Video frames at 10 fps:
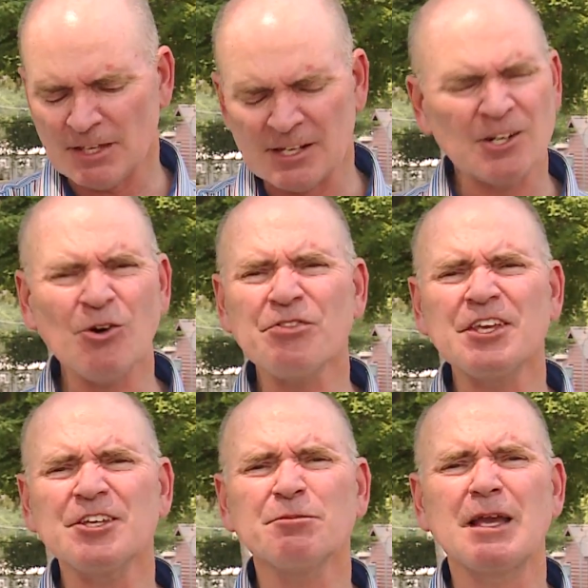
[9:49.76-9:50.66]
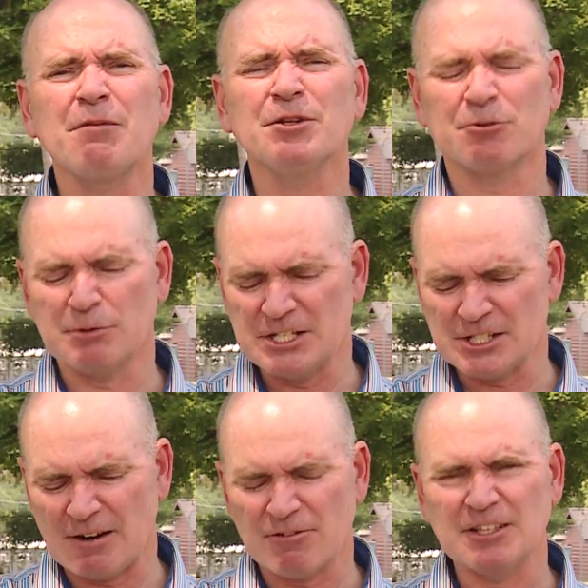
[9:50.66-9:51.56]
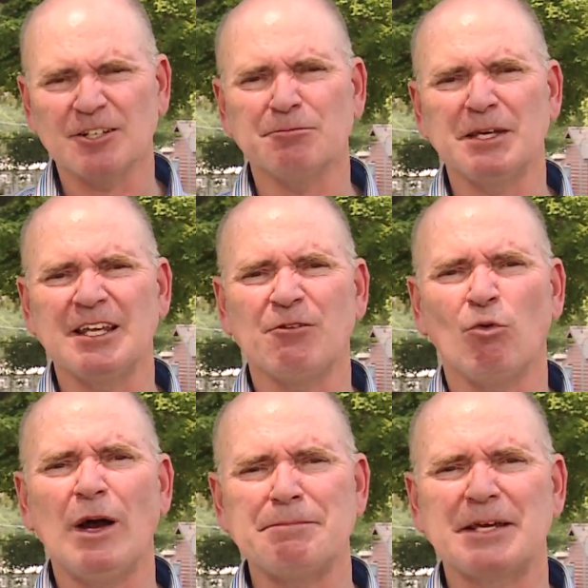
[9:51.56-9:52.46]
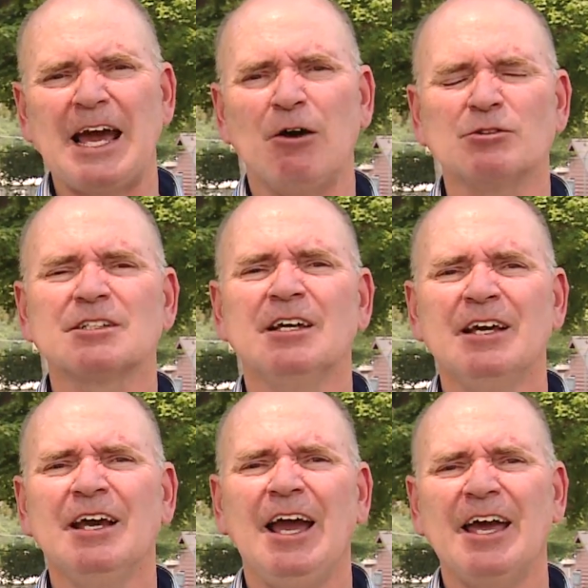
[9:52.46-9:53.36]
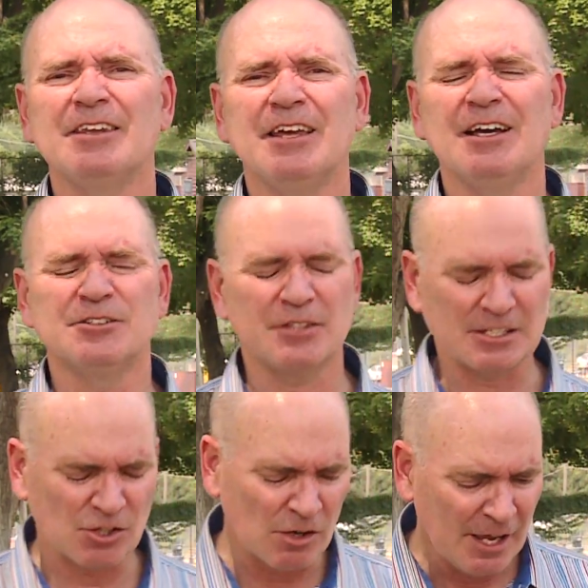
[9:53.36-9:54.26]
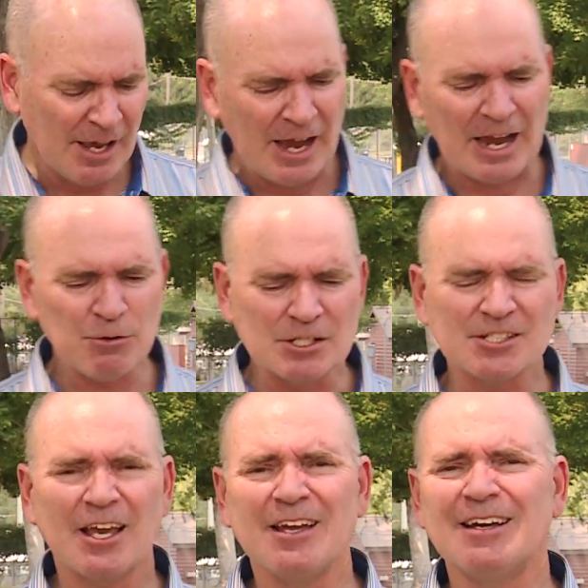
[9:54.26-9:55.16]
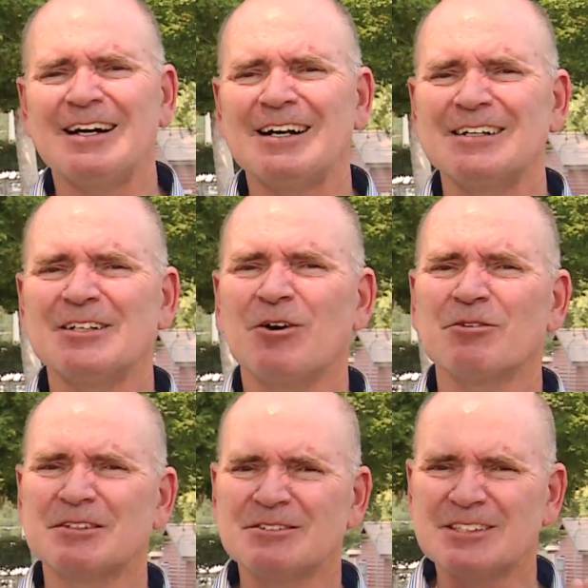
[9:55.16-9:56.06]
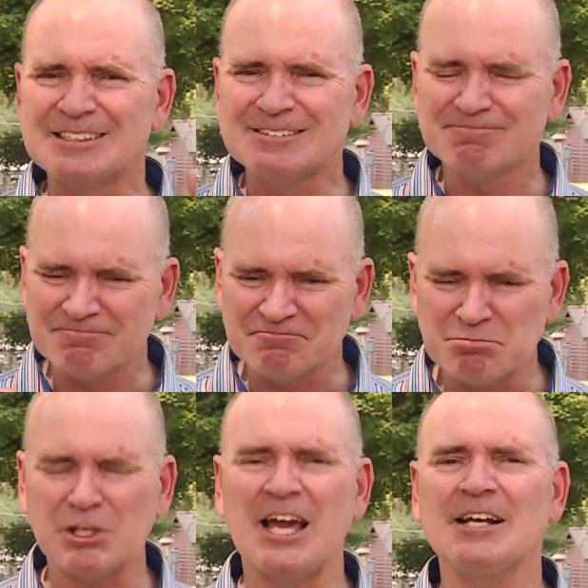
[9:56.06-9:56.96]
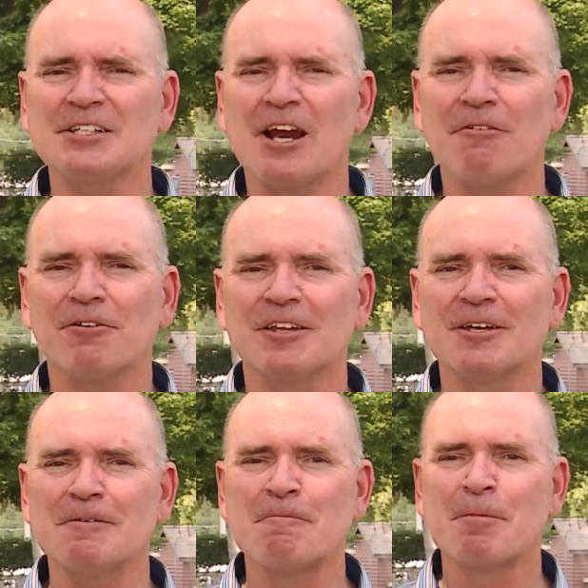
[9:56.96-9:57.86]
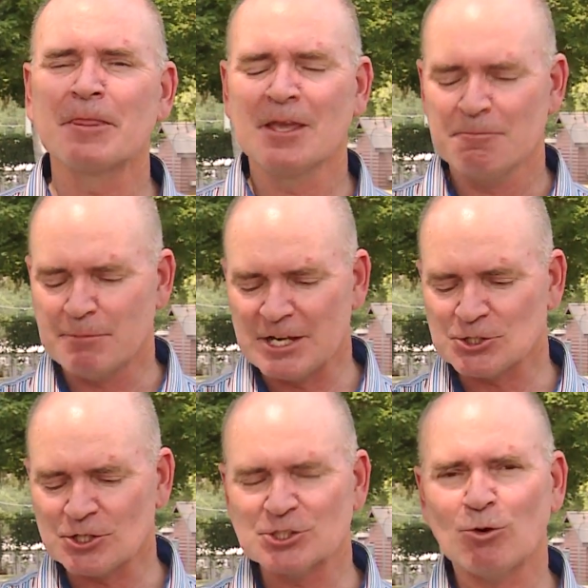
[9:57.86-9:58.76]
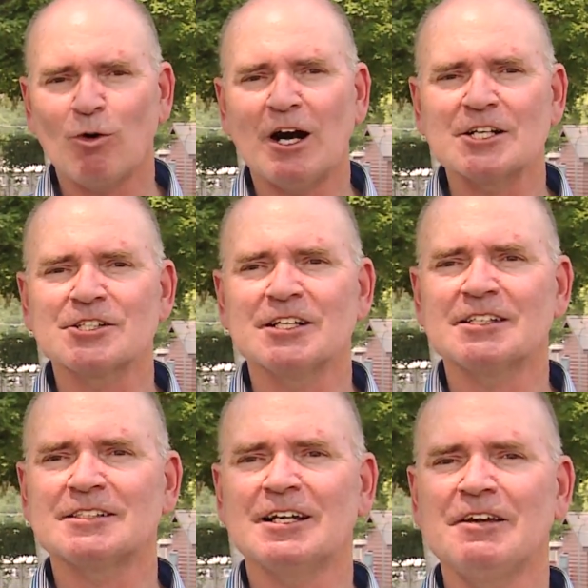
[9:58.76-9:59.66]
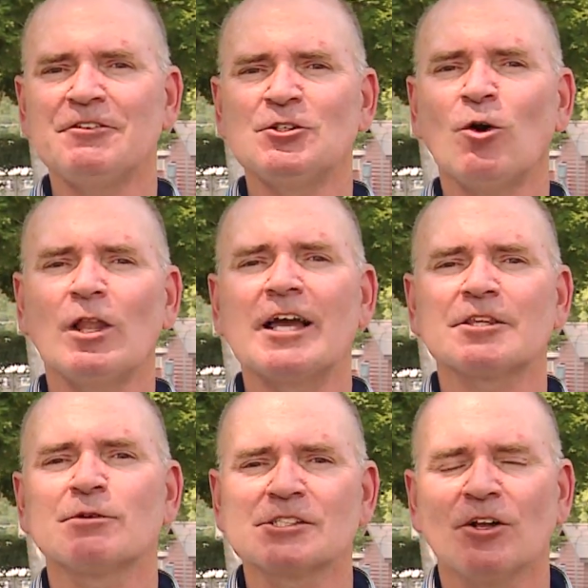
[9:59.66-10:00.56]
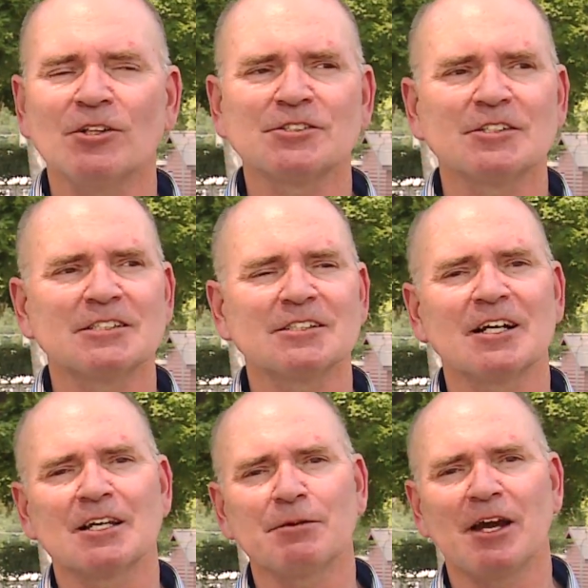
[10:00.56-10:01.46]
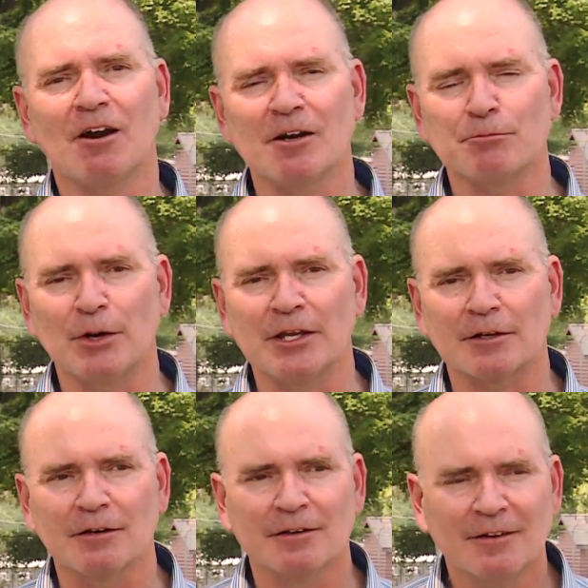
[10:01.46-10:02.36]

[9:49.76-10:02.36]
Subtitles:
and I don't think you'll be able to reach every little bit and wipe it out and do that. So I would say, you know, plan carefully. Make sure it's a watch that if you don't like the results, it's not going to be a heartbreaker.